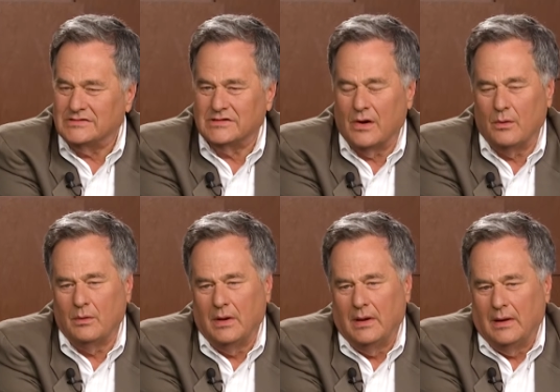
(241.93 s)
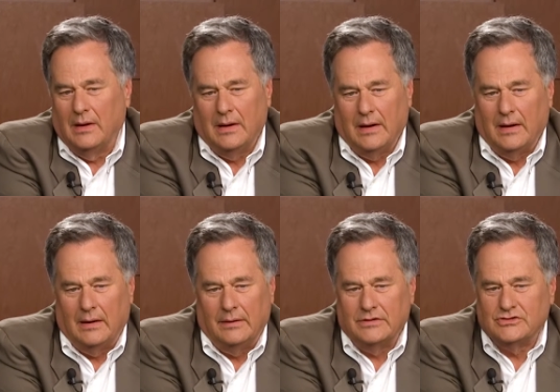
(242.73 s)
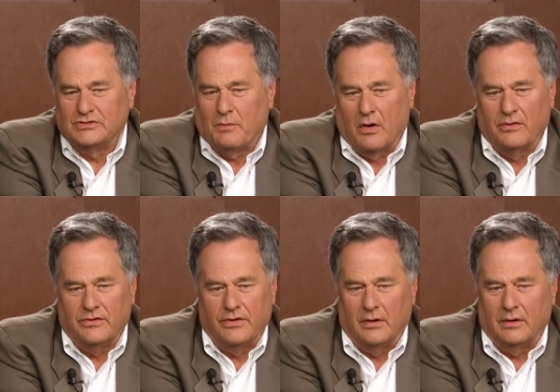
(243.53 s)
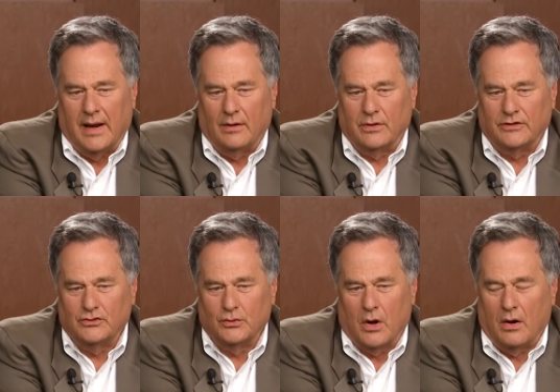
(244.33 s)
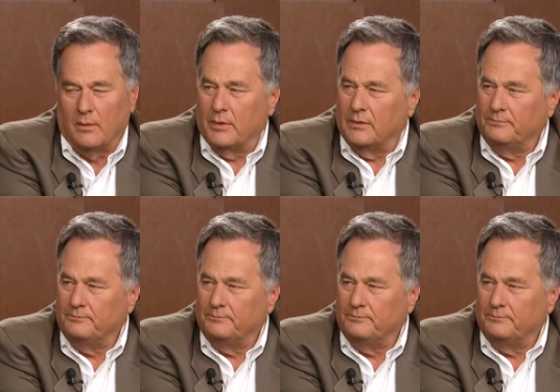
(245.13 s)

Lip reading: So it's just part of the deal, and I don't get too caught up in it.